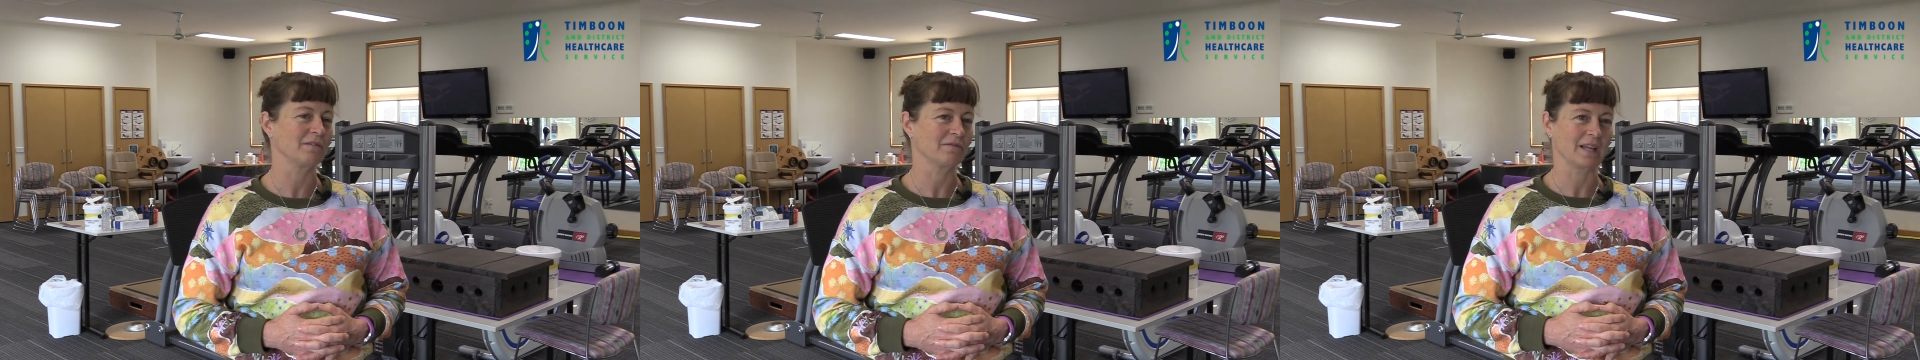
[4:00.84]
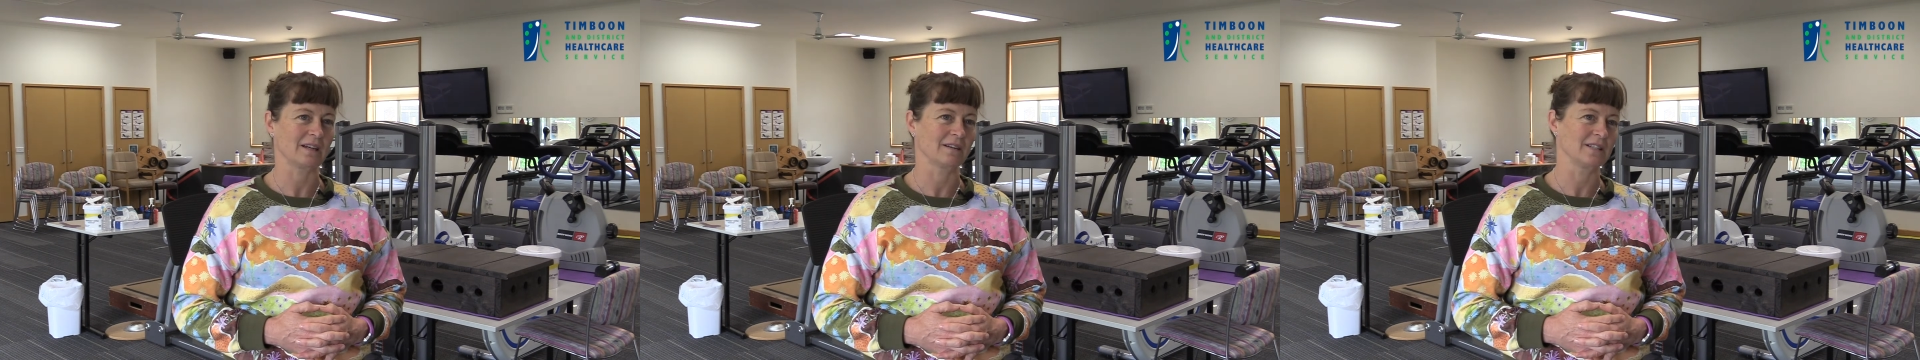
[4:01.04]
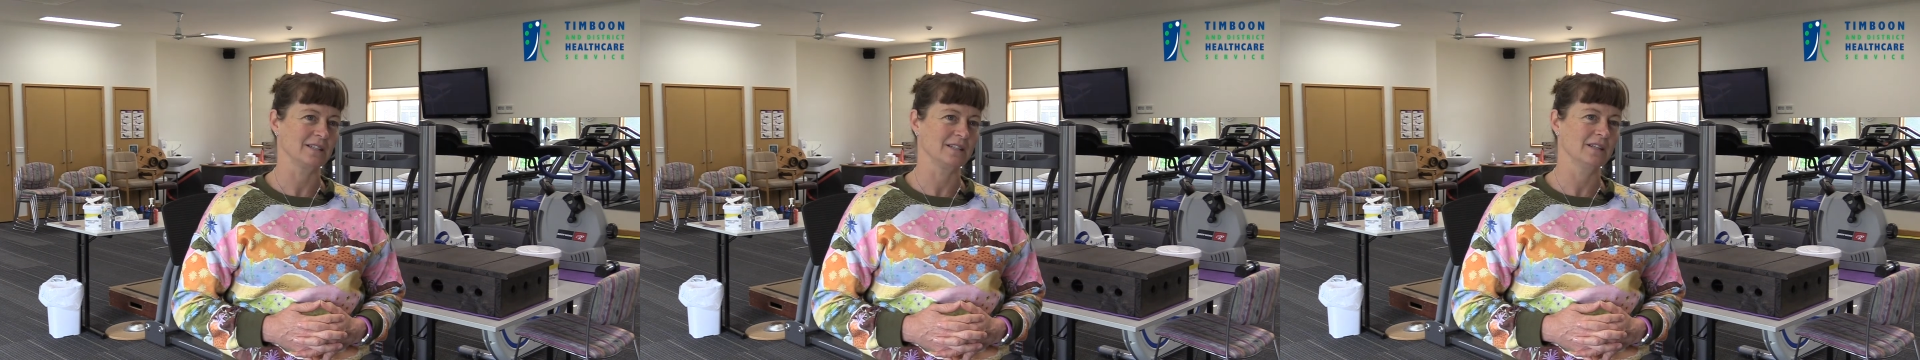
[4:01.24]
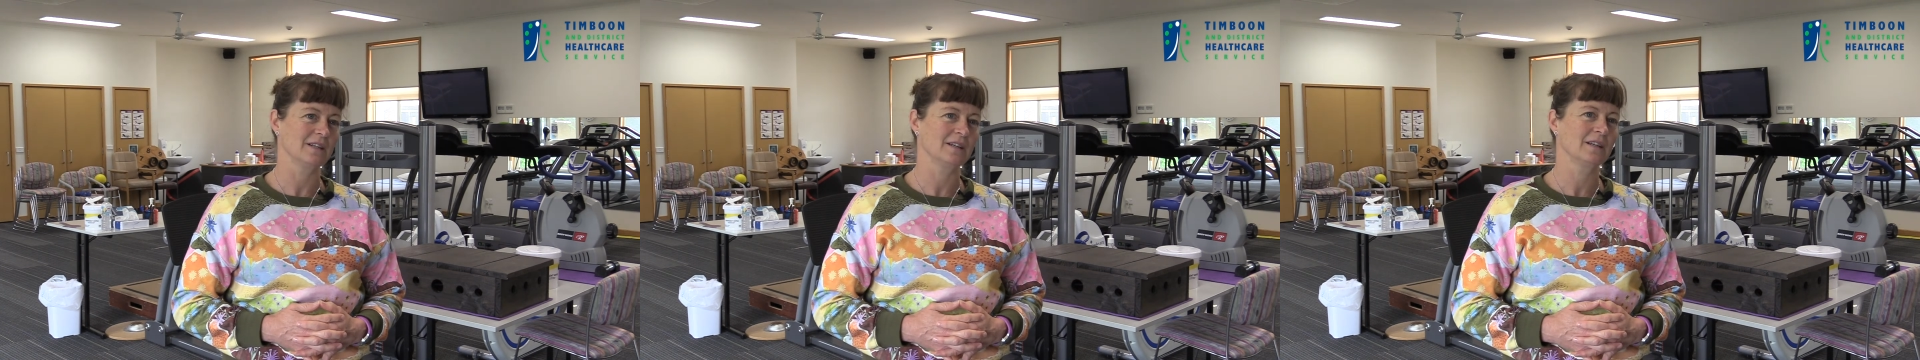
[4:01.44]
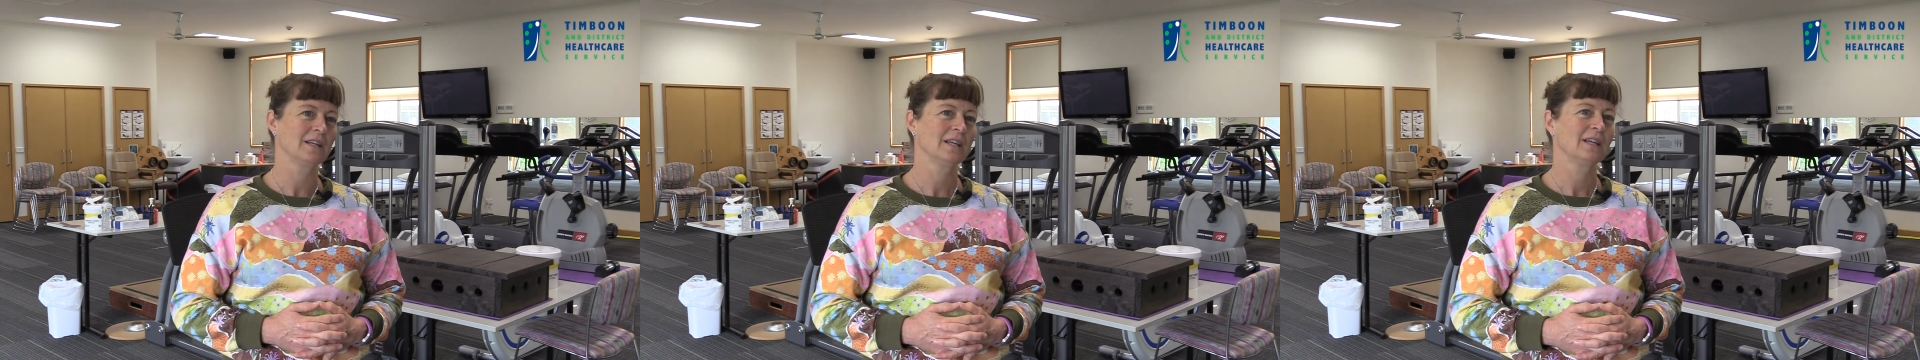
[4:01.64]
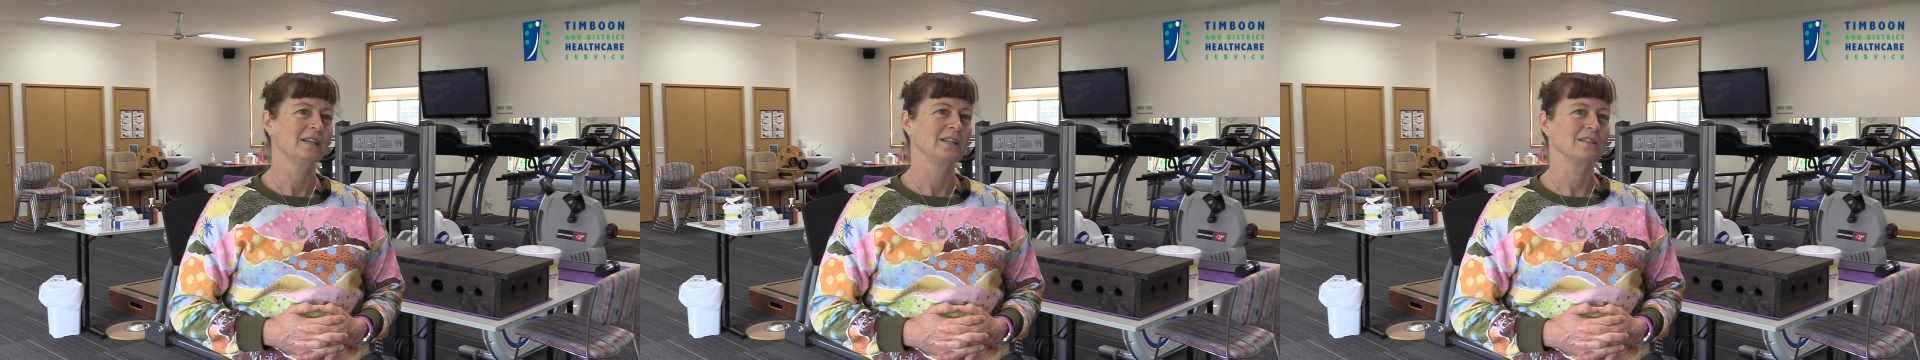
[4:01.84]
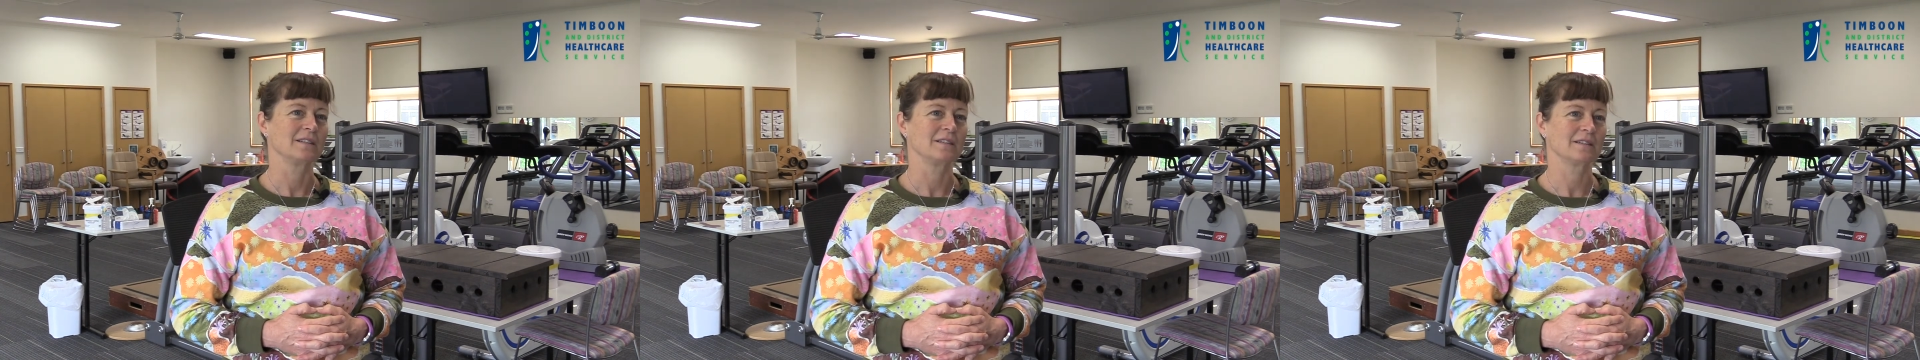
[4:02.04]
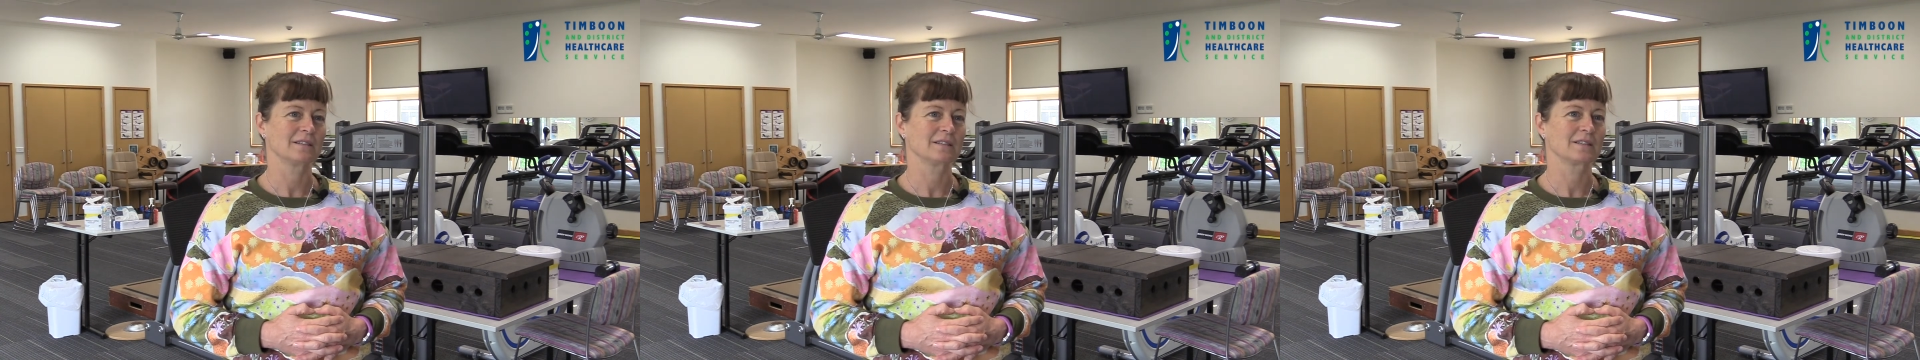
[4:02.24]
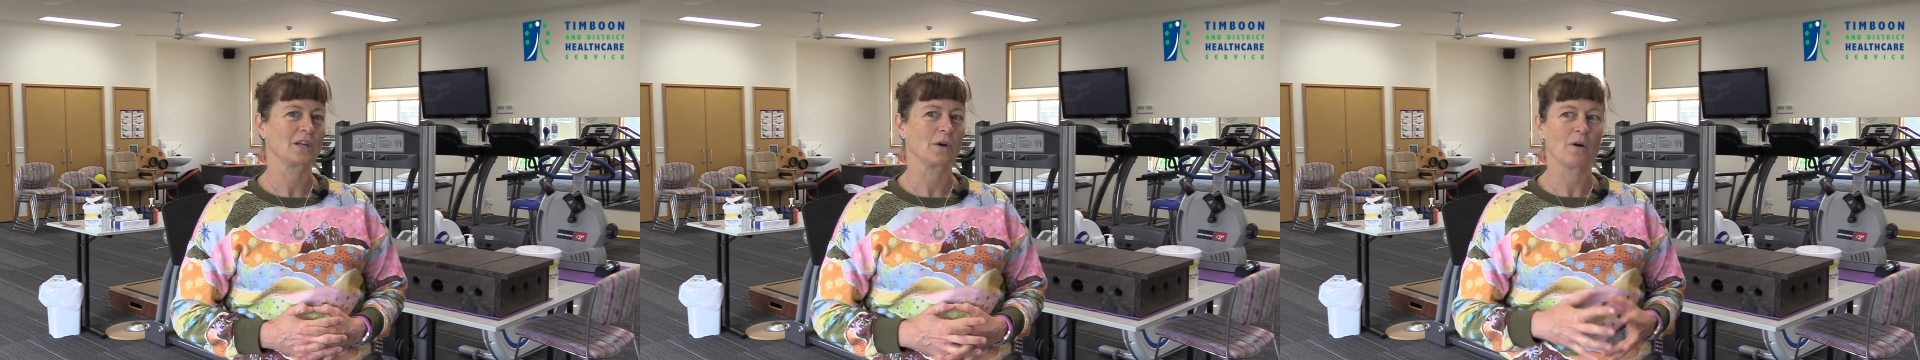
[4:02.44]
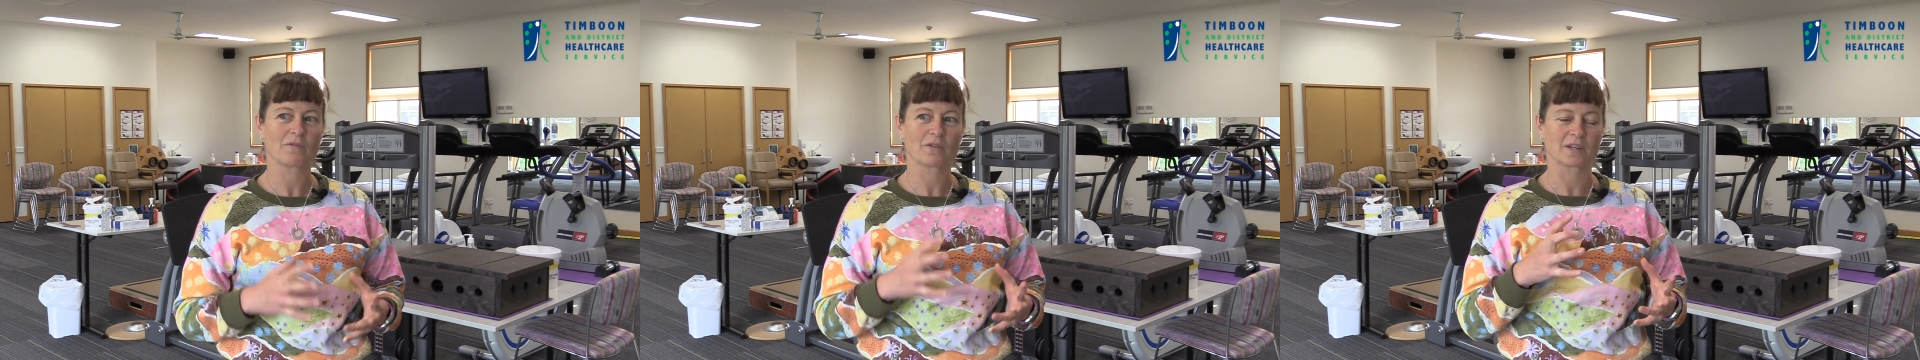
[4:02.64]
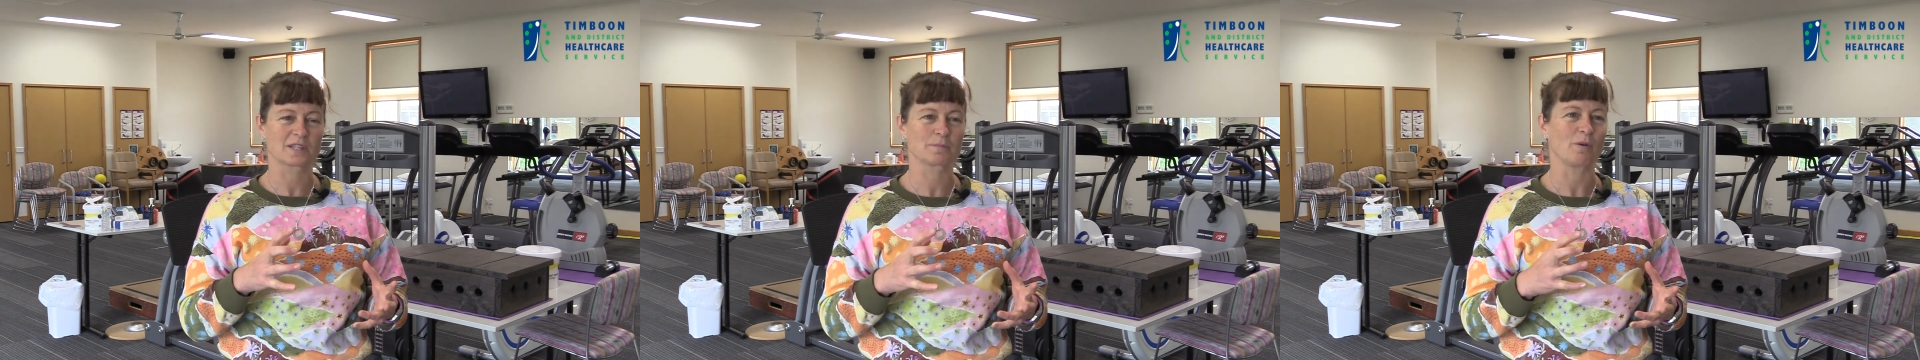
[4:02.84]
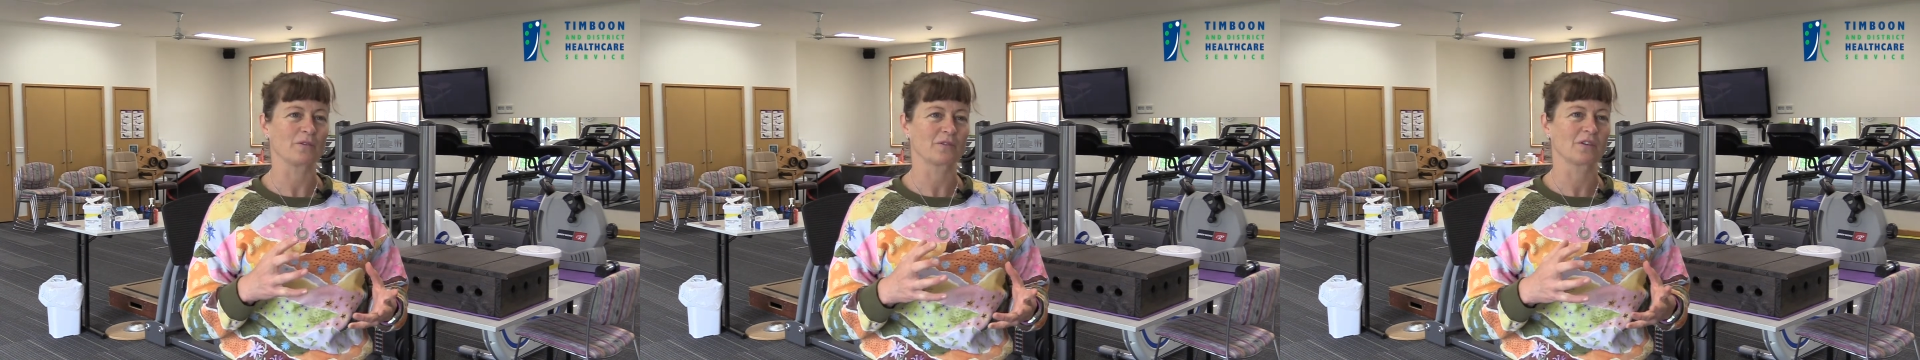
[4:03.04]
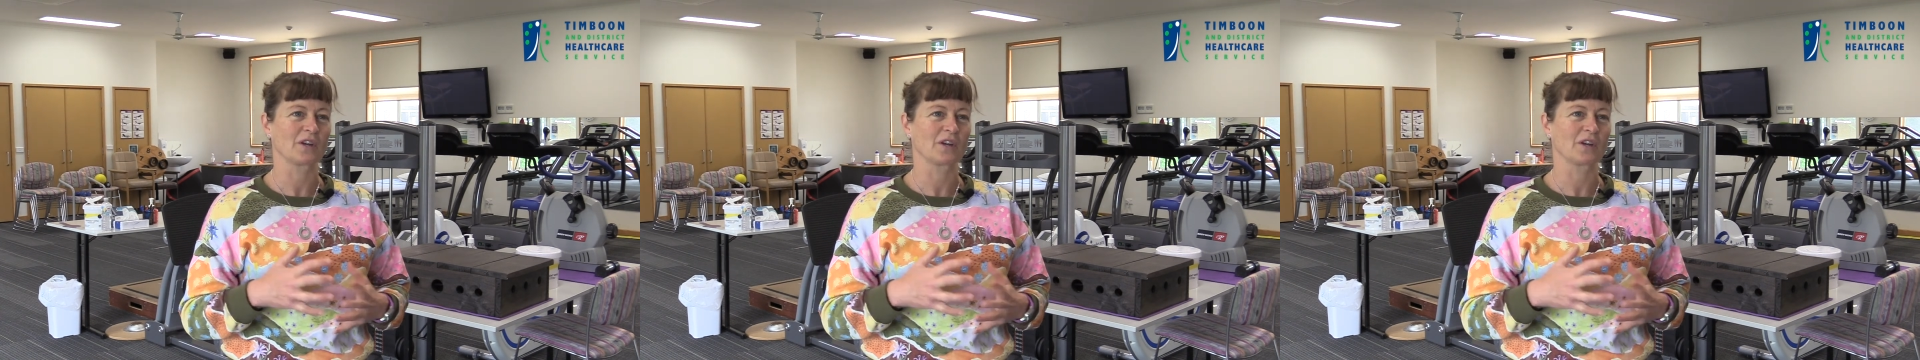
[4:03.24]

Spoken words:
that idea. So I've got a spot